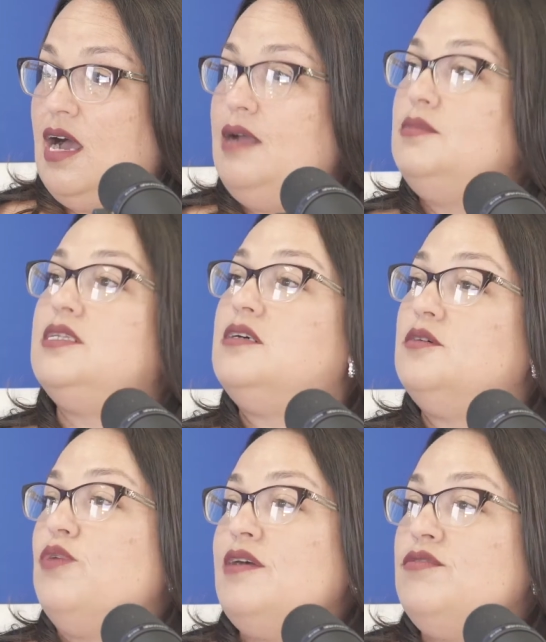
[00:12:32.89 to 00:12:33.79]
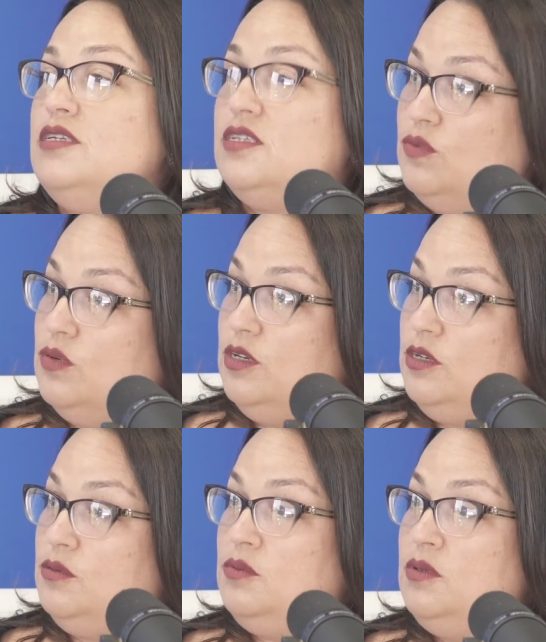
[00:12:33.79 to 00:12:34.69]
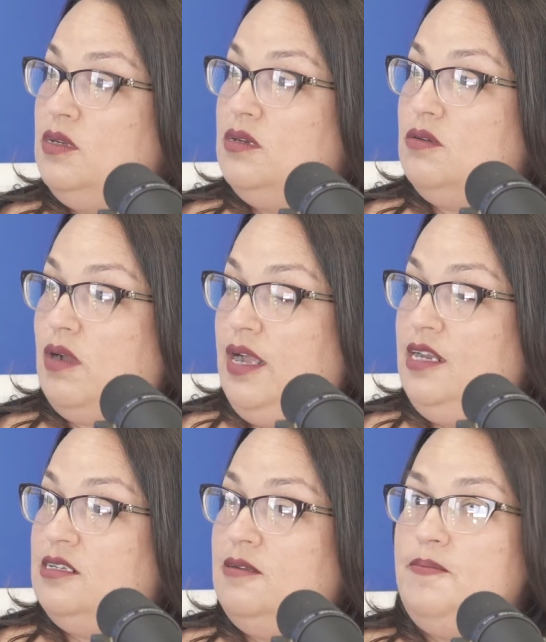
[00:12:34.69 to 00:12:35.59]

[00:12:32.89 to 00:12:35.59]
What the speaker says: I am still a reference for you. Right?